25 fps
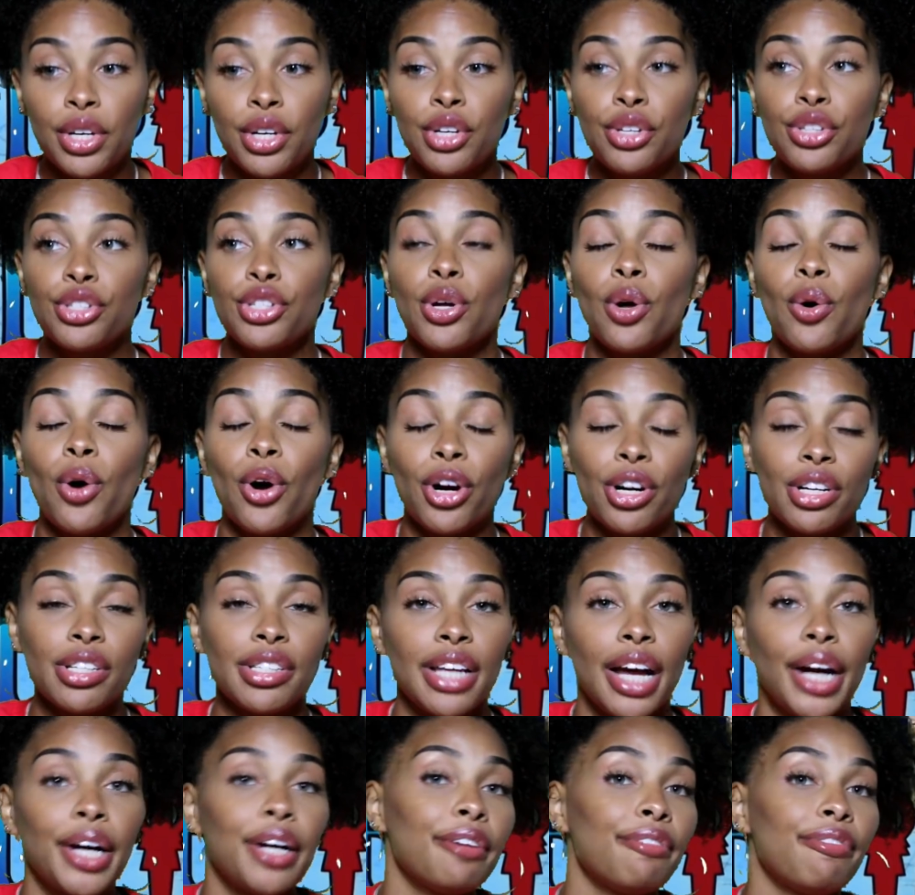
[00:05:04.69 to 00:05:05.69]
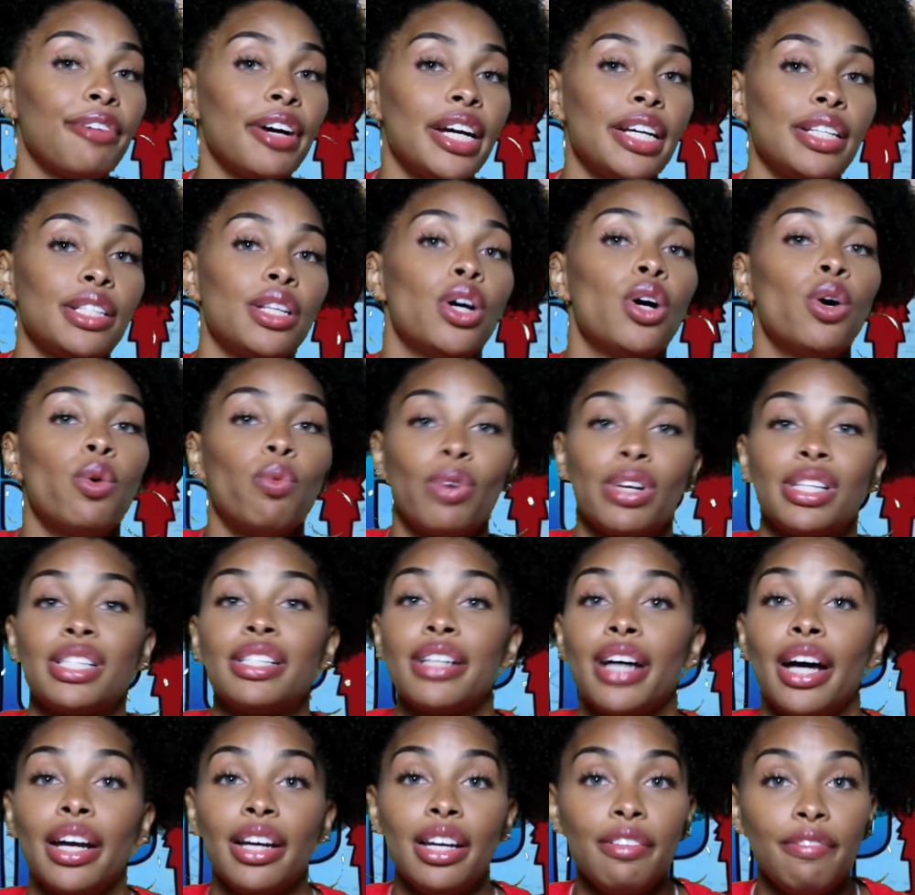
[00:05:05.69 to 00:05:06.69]
So her sacrifice was
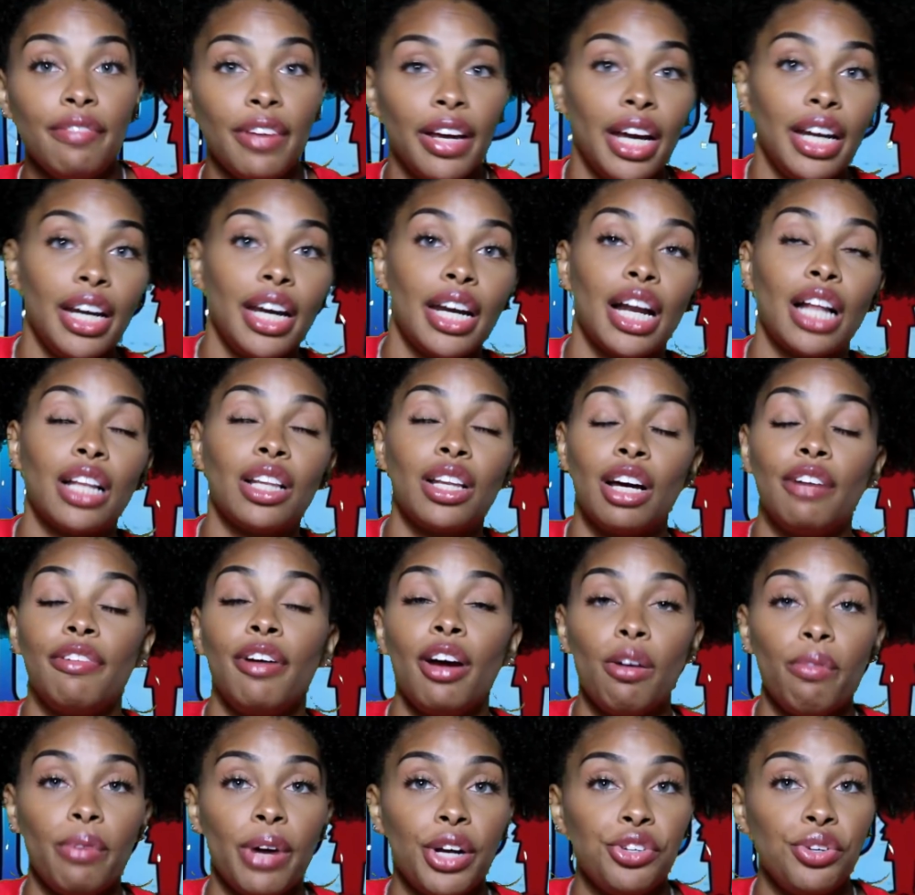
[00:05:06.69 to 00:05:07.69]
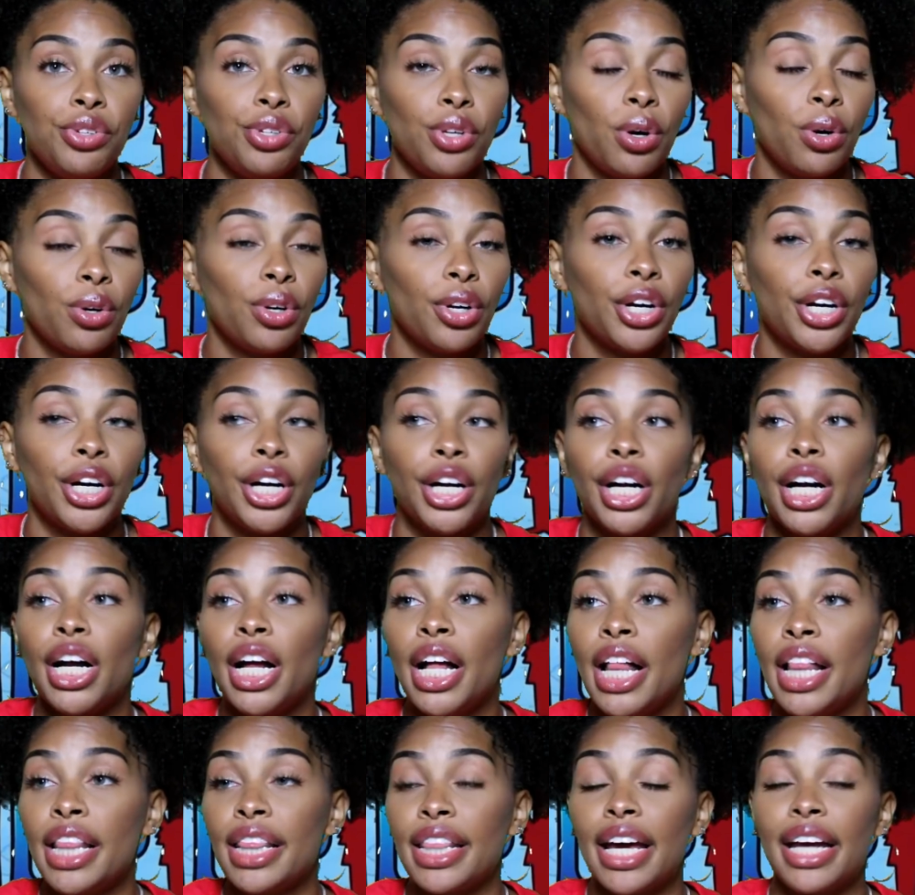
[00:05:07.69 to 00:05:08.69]
not in vain, and I love how Reiji told her
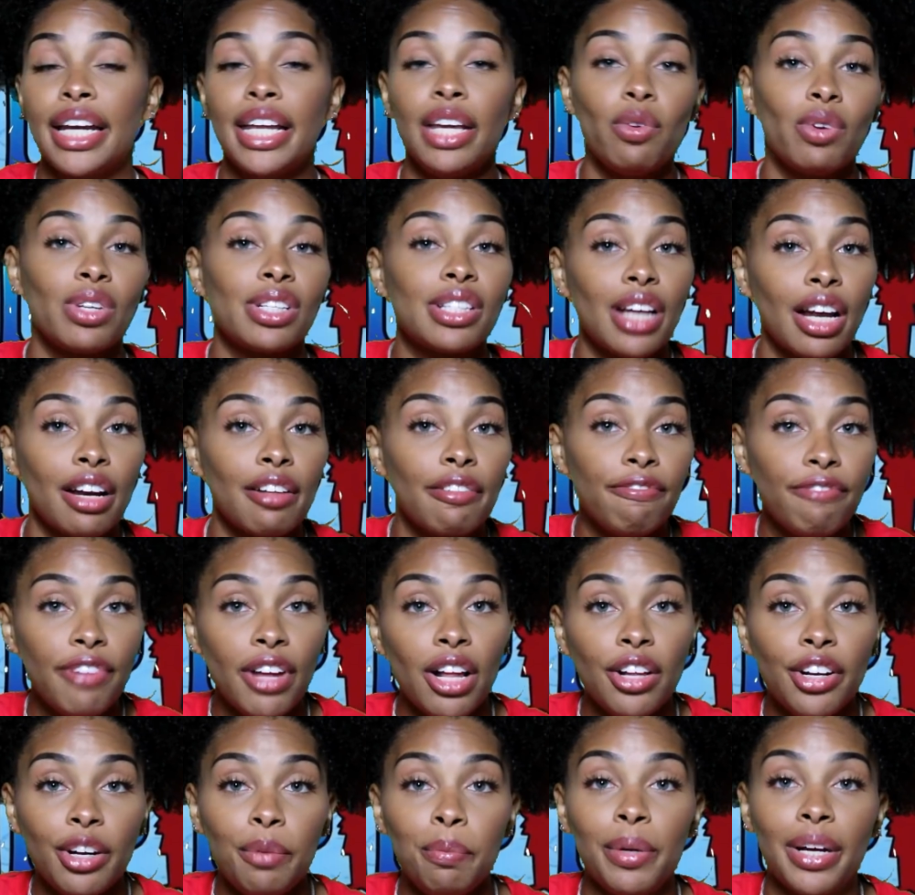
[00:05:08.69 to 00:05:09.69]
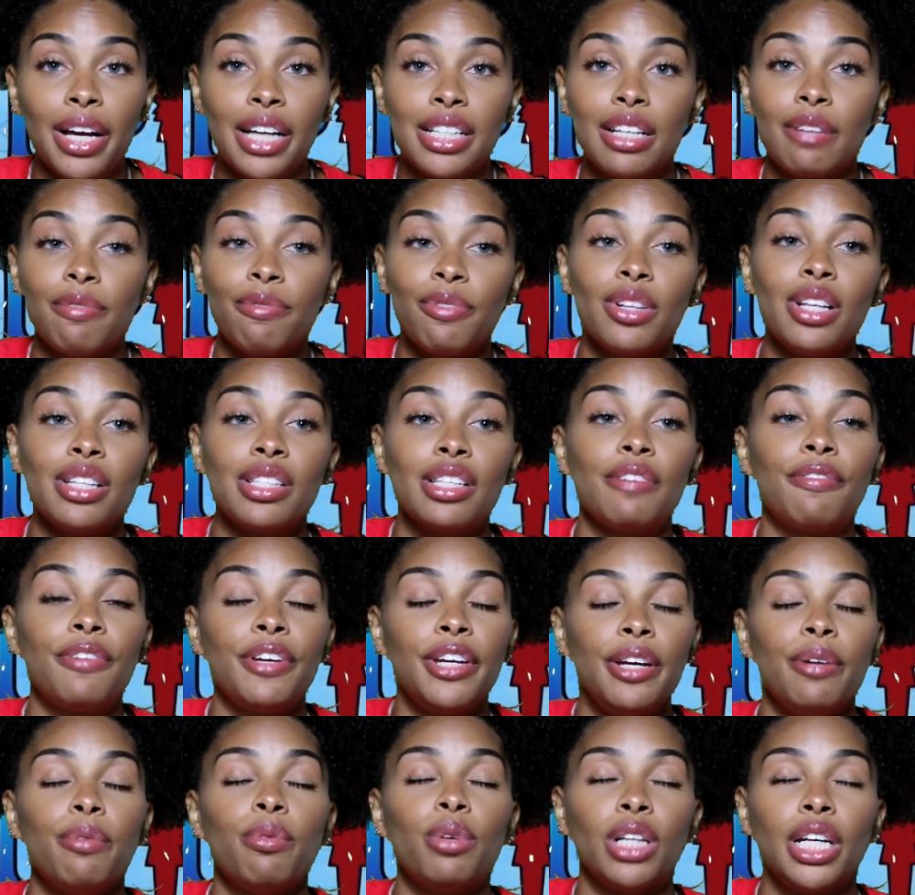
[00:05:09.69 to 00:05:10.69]
that he was not a failure, because I feel as if
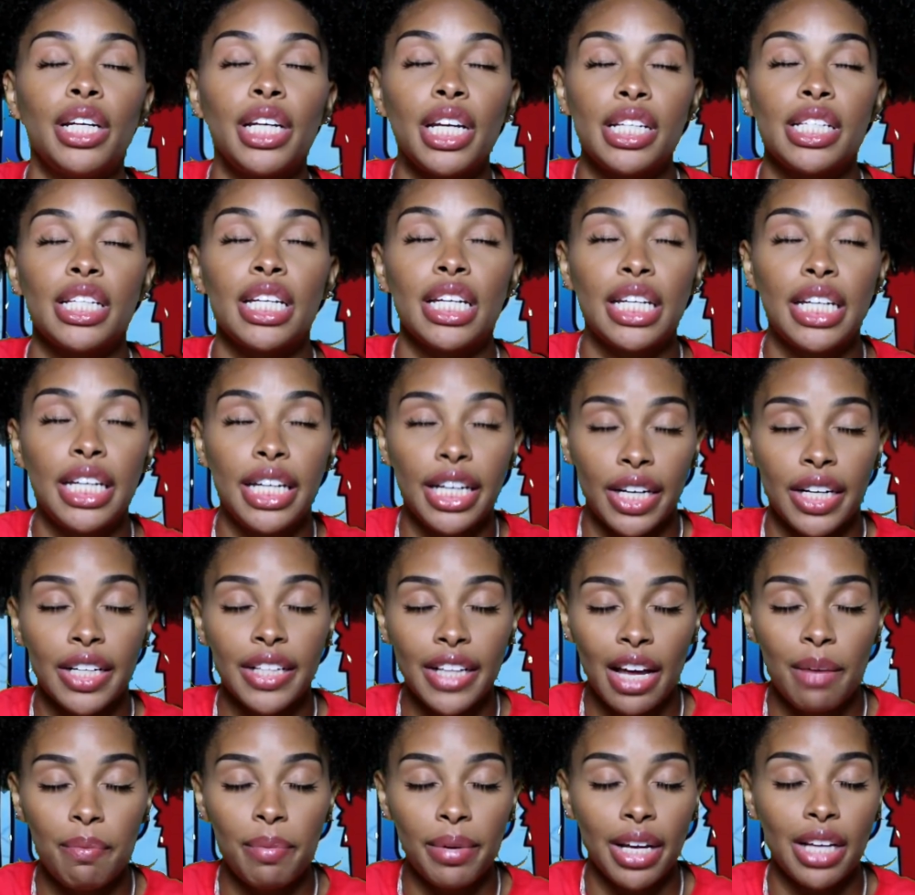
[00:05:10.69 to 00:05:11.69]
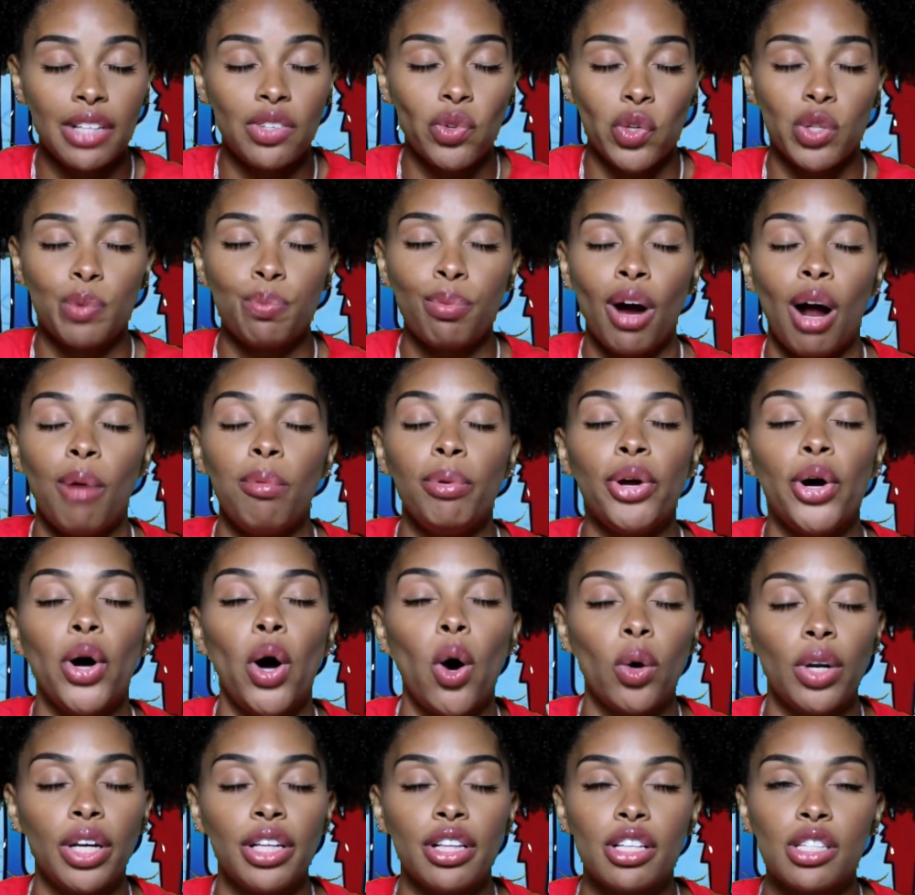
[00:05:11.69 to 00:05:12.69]
he really needed to hear that, because he was probably
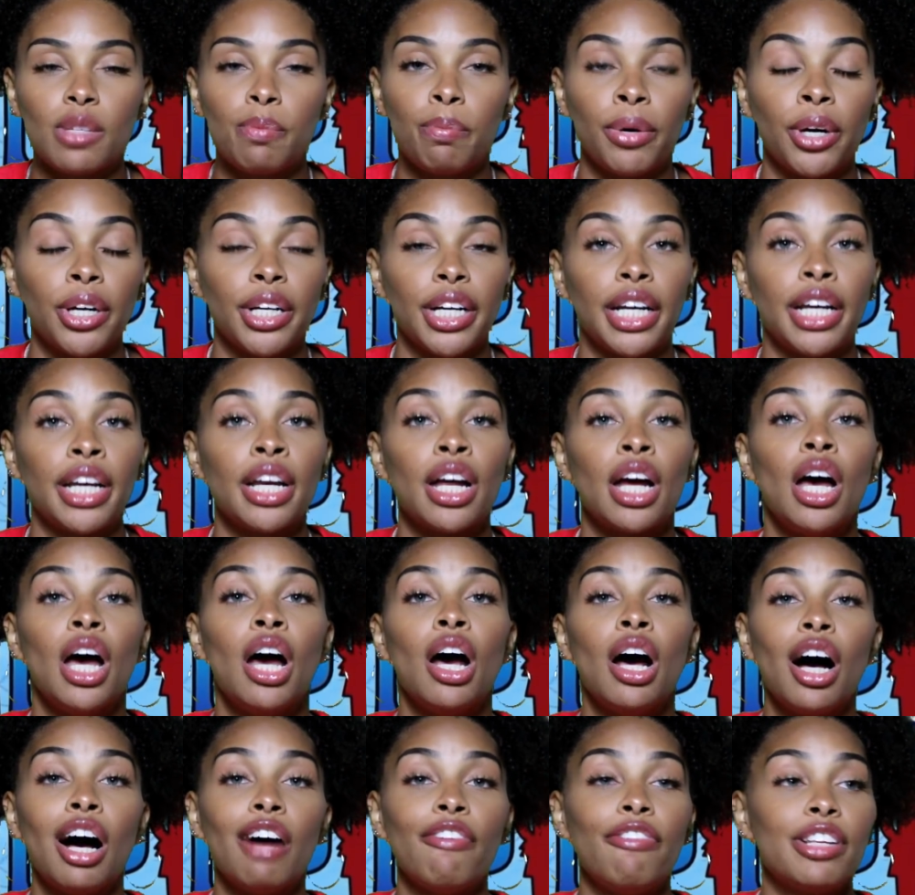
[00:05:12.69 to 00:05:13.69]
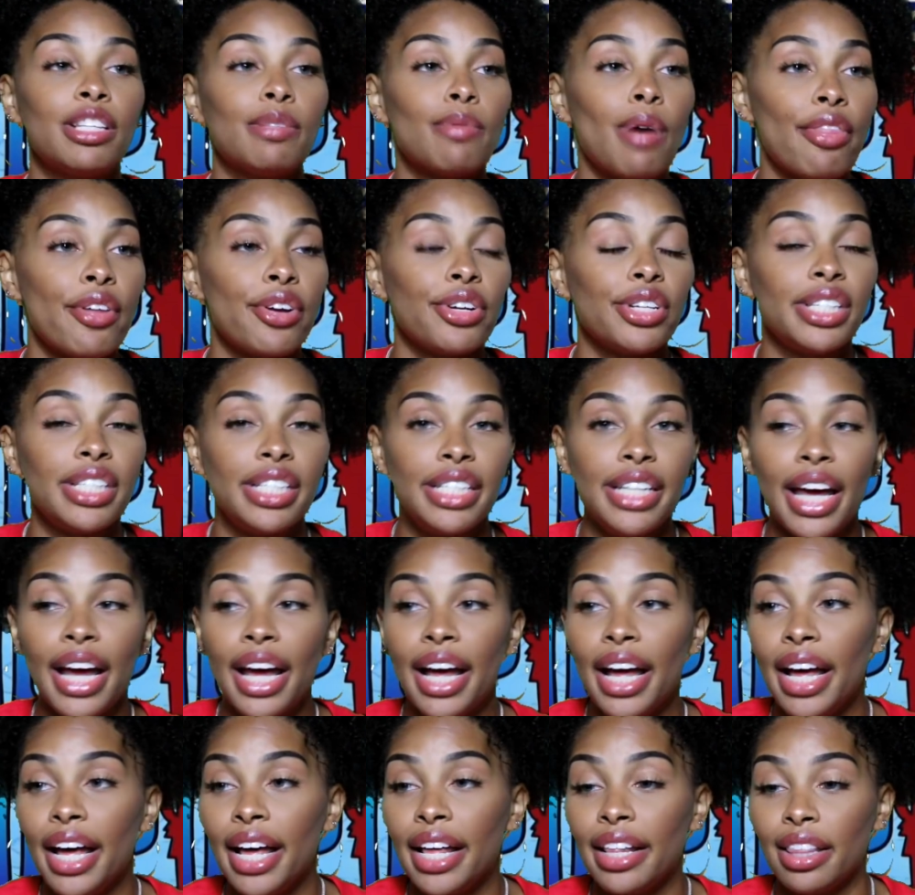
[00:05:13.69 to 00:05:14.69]
holding this burden of his mother's
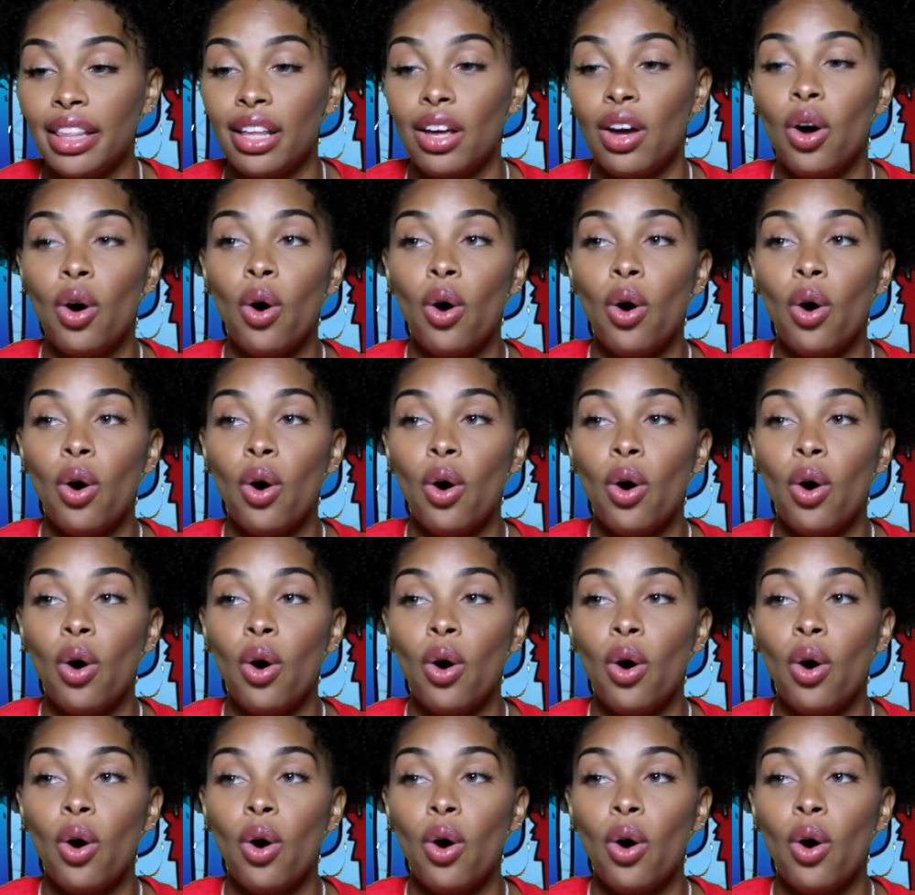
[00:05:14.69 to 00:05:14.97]
death,